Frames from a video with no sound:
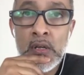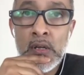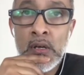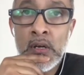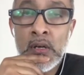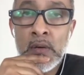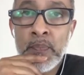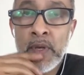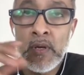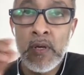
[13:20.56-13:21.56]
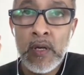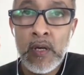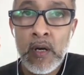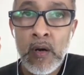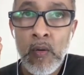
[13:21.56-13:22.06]
Um,
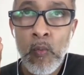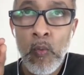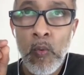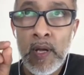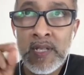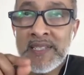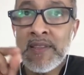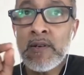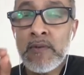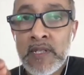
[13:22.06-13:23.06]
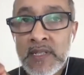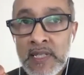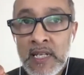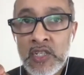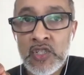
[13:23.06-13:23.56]
isn't there a
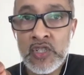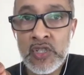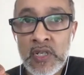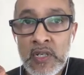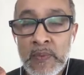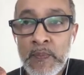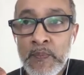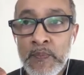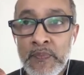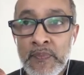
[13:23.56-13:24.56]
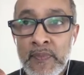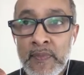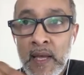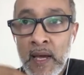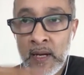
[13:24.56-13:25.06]
danger?
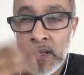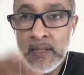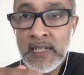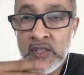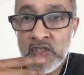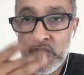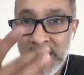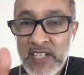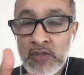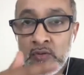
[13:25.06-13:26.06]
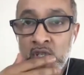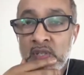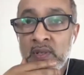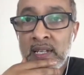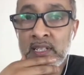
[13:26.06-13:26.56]
And I'll lead on to the actual question
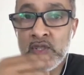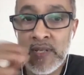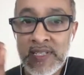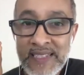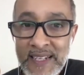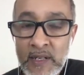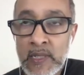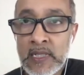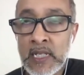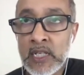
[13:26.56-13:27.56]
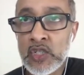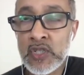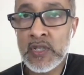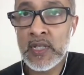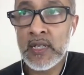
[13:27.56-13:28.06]
I get to. Isn't there a danger
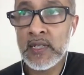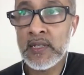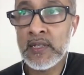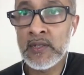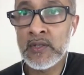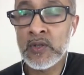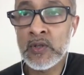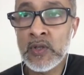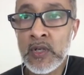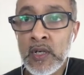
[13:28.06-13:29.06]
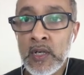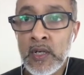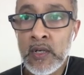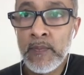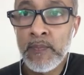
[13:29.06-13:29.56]
that you're
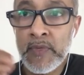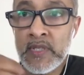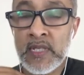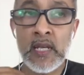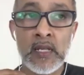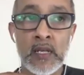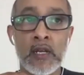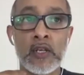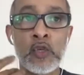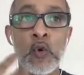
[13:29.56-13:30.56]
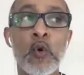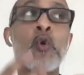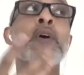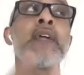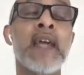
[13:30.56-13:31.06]
say you're
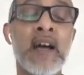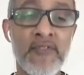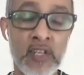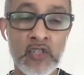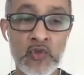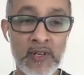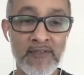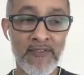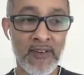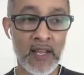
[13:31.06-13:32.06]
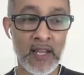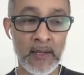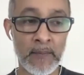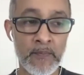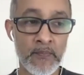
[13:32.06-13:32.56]
looking out for your twin flame